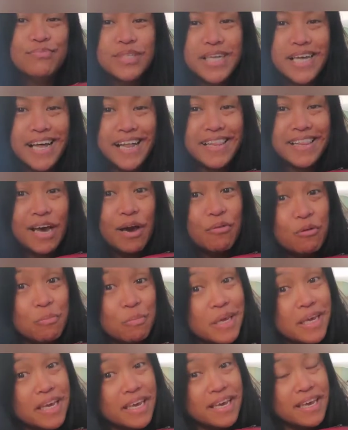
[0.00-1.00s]
That will
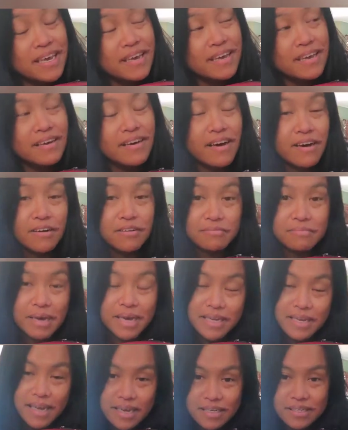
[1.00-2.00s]
be on my
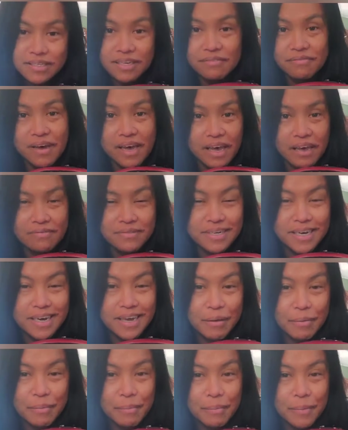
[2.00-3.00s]
next, if I have
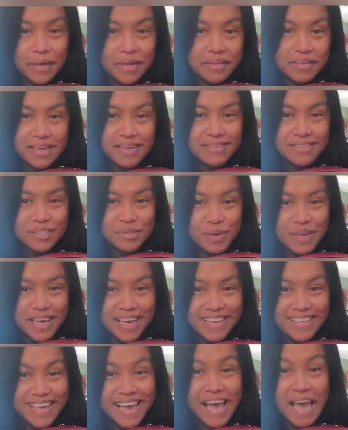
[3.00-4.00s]
time, but not this
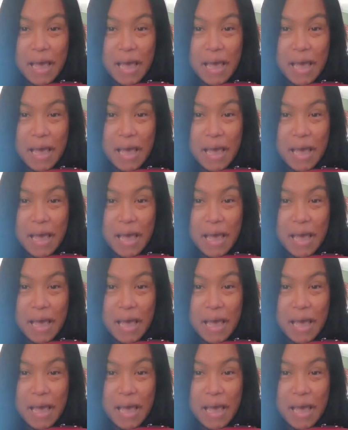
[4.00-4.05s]
weekend.